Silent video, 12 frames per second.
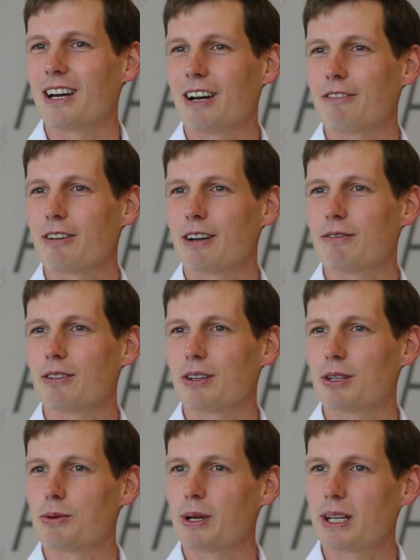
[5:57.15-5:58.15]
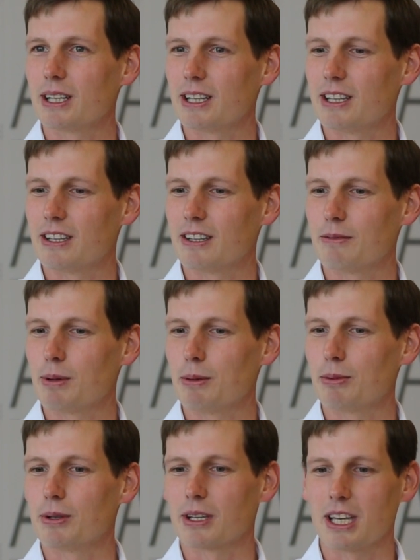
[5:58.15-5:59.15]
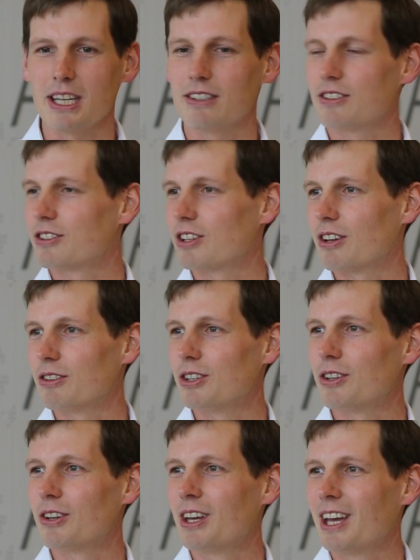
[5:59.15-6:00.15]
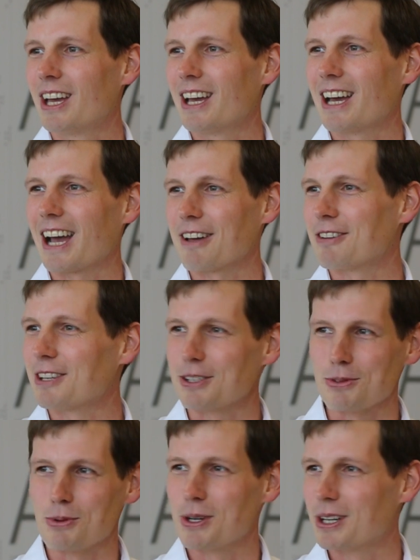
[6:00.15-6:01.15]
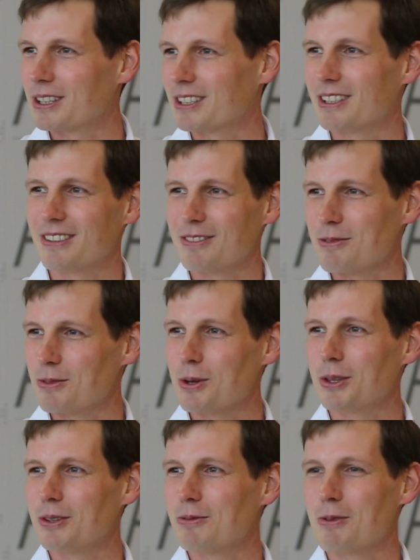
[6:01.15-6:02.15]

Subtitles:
I found very quickly that people are keen to show you how things work and what,